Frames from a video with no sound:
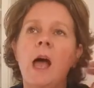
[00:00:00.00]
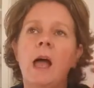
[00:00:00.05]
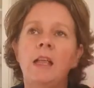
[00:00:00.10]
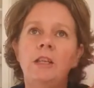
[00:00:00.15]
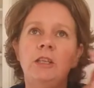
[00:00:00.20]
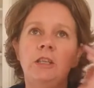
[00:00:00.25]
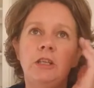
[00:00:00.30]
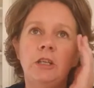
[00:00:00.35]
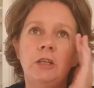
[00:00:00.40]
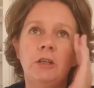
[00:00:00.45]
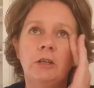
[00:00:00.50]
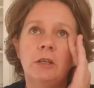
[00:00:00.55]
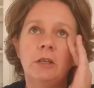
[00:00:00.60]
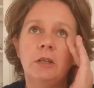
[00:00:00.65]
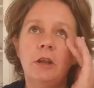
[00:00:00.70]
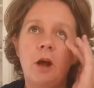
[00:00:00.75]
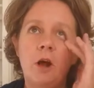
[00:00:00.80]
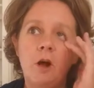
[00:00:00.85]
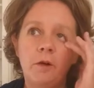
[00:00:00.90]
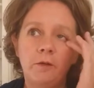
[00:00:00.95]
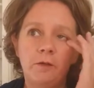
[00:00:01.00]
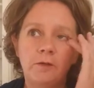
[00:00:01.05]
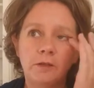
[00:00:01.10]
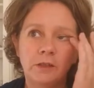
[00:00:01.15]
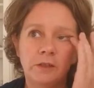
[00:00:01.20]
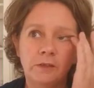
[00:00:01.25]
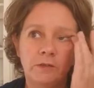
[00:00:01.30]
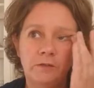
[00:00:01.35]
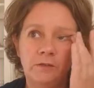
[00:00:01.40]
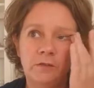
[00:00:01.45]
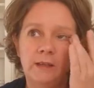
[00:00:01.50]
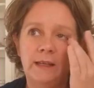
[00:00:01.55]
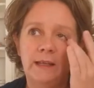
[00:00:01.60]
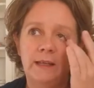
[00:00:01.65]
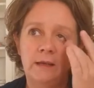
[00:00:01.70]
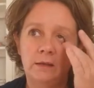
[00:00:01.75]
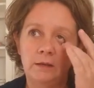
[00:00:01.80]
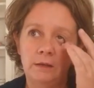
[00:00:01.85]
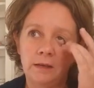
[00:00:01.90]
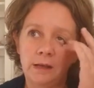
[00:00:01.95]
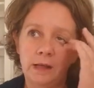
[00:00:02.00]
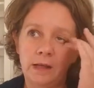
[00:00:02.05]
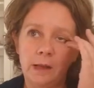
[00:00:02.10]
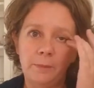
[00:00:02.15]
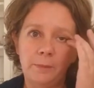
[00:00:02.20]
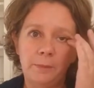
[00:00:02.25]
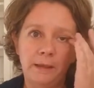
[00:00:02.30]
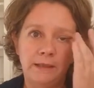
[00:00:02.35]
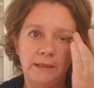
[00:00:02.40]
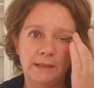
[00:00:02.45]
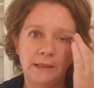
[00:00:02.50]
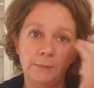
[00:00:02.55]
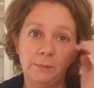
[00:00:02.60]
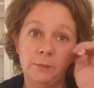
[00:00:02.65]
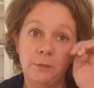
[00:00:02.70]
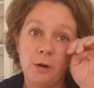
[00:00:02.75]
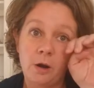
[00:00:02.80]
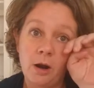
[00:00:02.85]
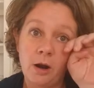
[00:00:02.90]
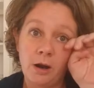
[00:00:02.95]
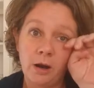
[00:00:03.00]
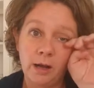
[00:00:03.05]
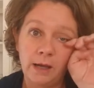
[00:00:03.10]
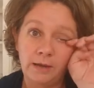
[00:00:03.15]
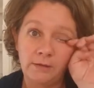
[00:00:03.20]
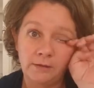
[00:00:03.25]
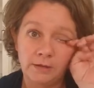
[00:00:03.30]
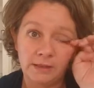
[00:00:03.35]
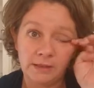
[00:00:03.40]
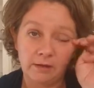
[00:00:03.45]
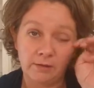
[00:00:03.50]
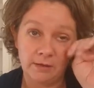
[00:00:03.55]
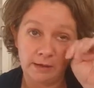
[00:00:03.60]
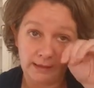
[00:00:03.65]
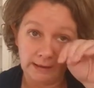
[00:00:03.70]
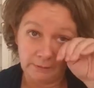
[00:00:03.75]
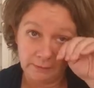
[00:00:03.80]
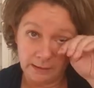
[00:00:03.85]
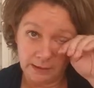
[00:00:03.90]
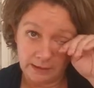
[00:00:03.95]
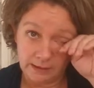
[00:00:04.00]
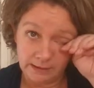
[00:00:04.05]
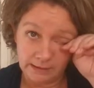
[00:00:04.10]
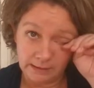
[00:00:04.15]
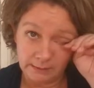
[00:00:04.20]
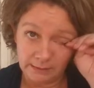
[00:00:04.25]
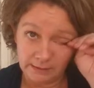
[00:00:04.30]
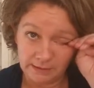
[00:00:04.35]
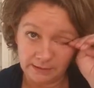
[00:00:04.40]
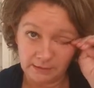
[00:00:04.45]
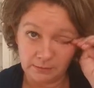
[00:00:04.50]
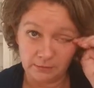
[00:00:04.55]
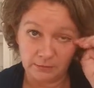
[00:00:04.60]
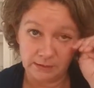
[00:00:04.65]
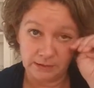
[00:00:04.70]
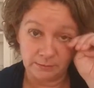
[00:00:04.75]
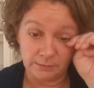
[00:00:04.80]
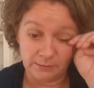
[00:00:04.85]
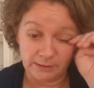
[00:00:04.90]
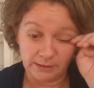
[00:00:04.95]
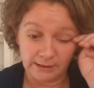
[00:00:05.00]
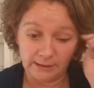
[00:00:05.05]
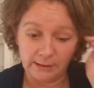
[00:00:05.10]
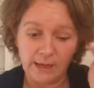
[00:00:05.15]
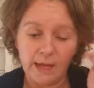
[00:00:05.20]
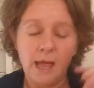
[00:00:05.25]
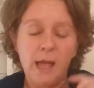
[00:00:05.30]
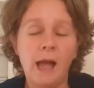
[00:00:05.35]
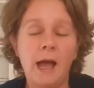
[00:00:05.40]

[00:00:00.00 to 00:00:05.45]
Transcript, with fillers: you can often feel a bit deprived. Sorry, my eyes are a bit sore this morning.